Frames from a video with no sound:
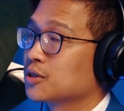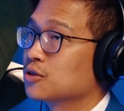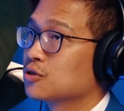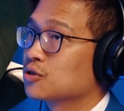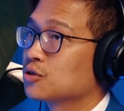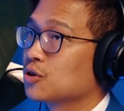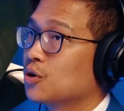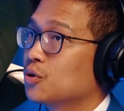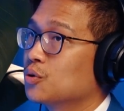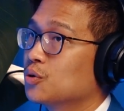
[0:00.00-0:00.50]
And
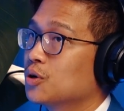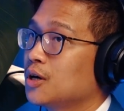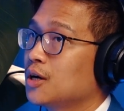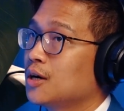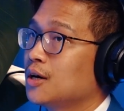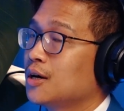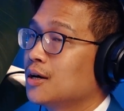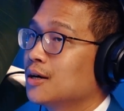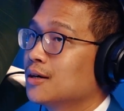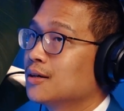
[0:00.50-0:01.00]
so
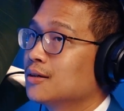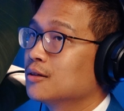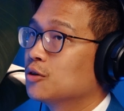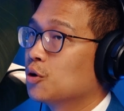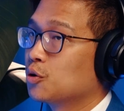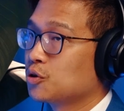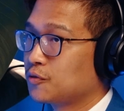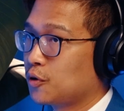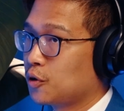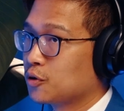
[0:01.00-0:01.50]

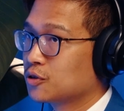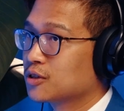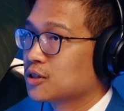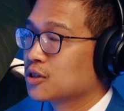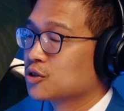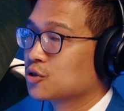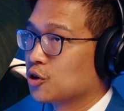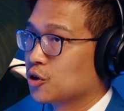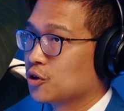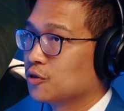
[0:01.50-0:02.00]
those folks
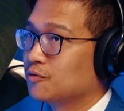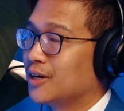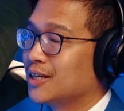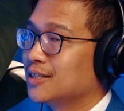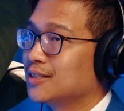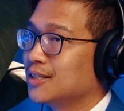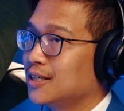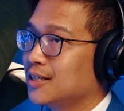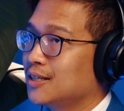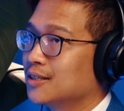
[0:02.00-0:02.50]
deserve
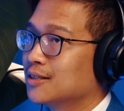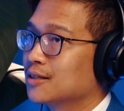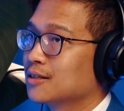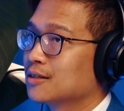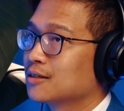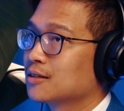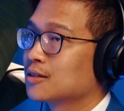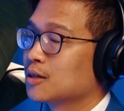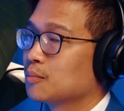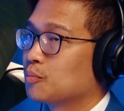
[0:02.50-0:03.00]
and need
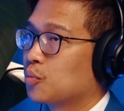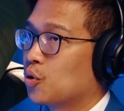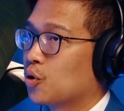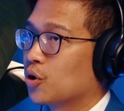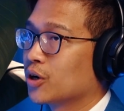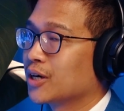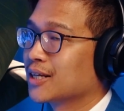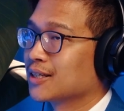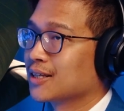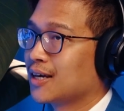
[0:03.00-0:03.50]

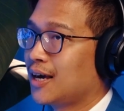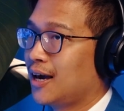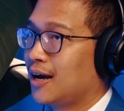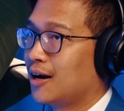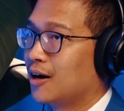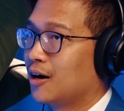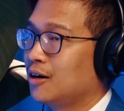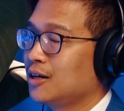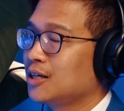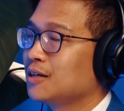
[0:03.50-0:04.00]
support and
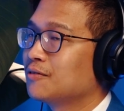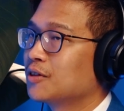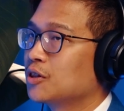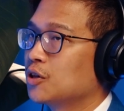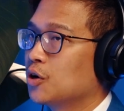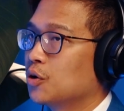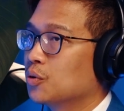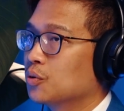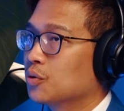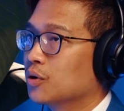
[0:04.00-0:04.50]
care, even
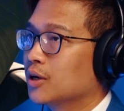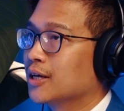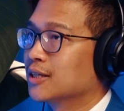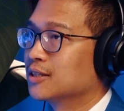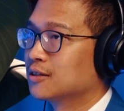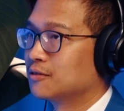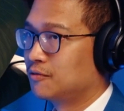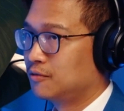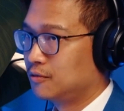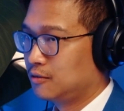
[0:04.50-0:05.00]
though
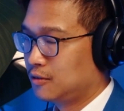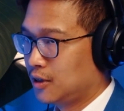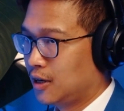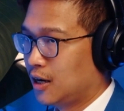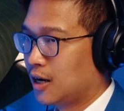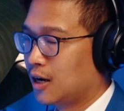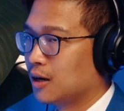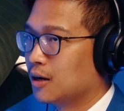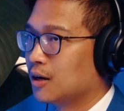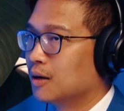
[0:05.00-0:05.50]
it's
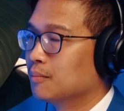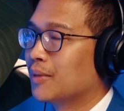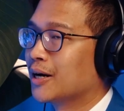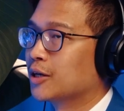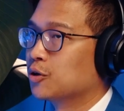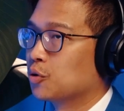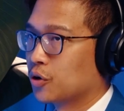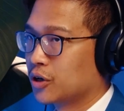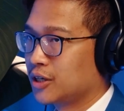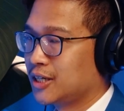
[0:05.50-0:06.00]
a
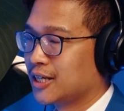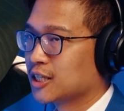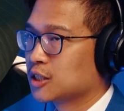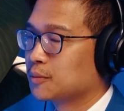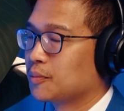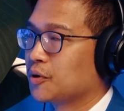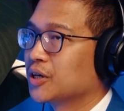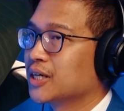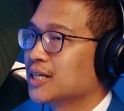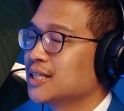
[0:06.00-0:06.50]
minority
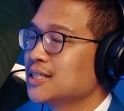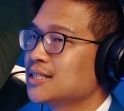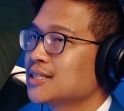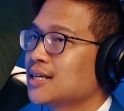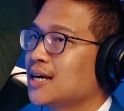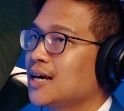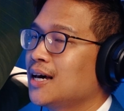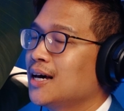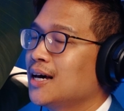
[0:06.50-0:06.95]
experience.